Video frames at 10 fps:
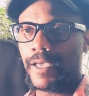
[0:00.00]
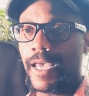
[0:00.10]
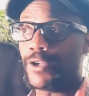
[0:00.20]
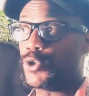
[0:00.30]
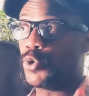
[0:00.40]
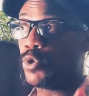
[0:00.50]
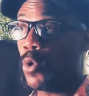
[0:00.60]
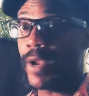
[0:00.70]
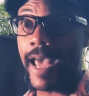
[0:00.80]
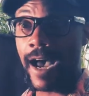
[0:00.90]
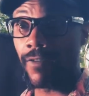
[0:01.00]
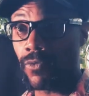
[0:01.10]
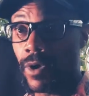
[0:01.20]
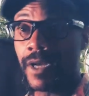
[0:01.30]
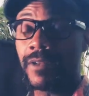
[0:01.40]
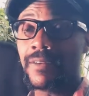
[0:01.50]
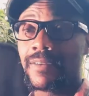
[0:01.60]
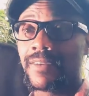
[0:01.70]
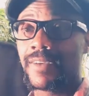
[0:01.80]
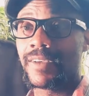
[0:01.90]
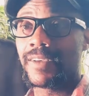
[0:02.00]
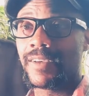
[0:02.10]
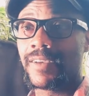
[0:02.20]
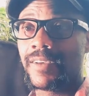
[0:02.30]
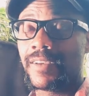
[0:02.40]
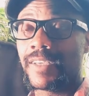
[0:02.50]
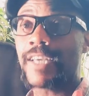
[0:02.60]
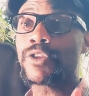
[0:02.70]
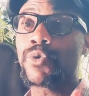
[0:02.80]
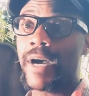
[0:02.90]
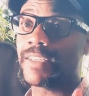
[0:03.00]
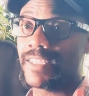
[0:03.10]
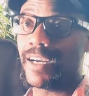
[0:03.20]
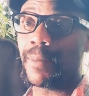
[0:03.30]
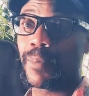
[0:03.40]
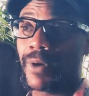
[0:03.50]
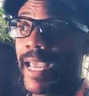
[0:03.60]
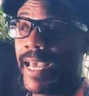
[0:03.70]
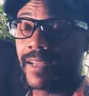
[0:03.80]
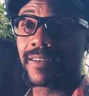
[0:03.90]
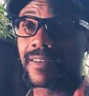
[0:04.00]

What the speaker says: and you don't have one, guess who has the upper hand?